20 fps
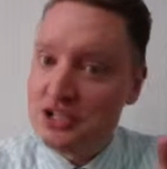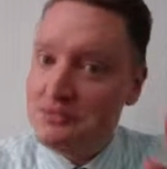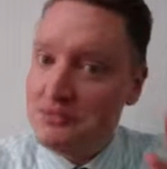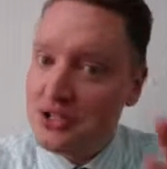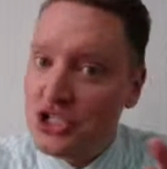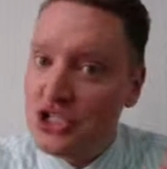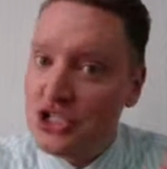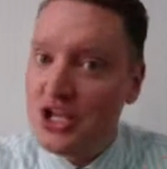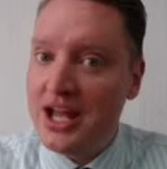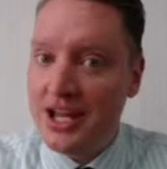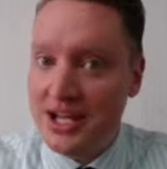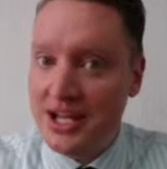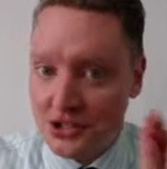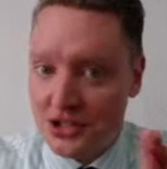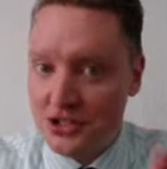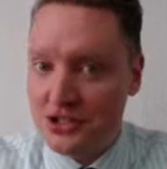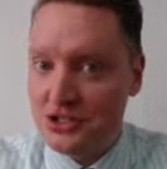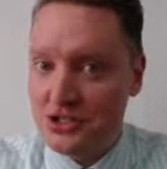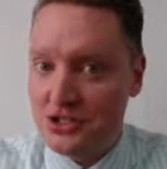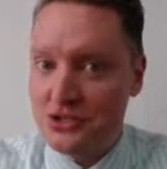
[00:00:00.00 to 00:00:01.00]
to be
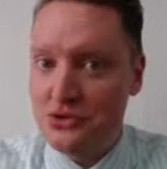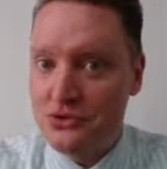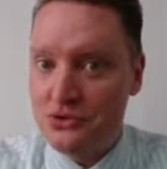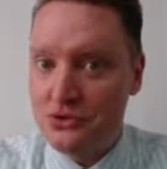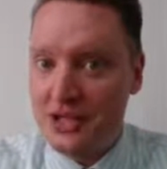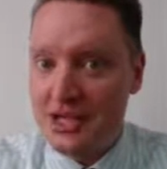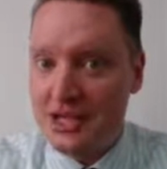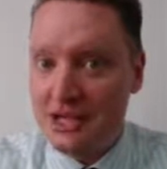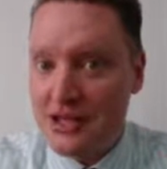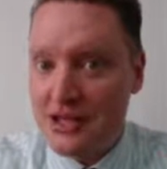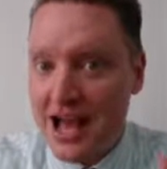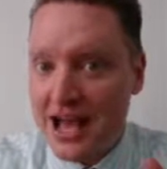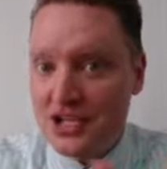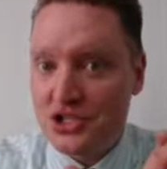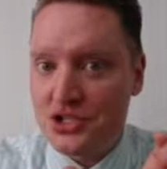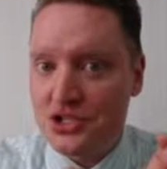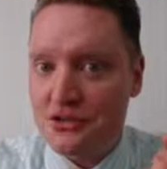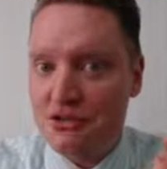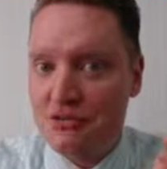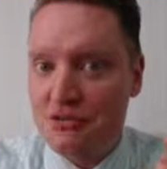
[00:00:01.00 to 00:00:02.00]
changed to the
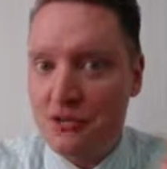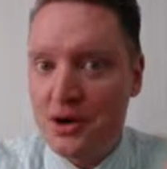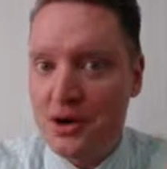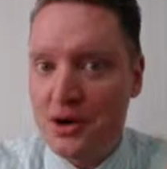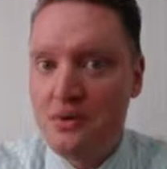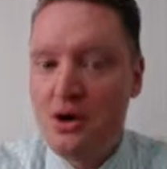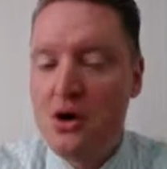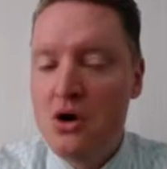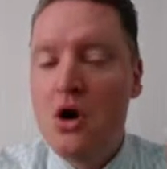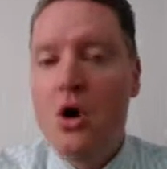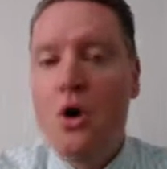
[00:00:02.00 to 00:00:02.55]
adjective form.